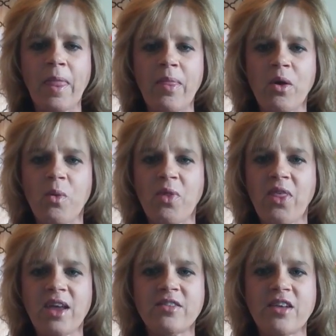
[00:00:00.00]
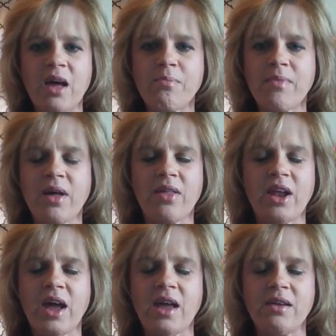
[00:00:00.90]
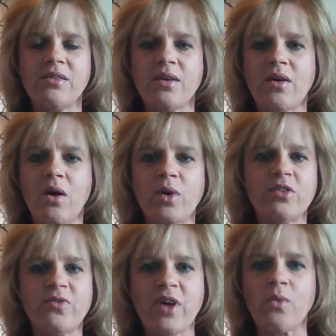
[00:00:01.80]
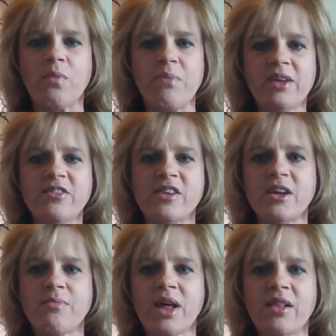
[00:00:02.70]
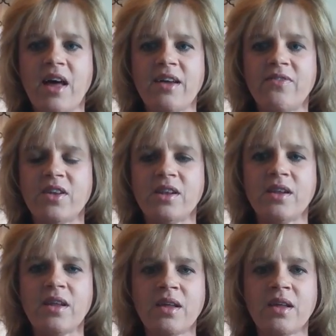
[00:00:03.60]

There were things that I always felt were missing in my life, and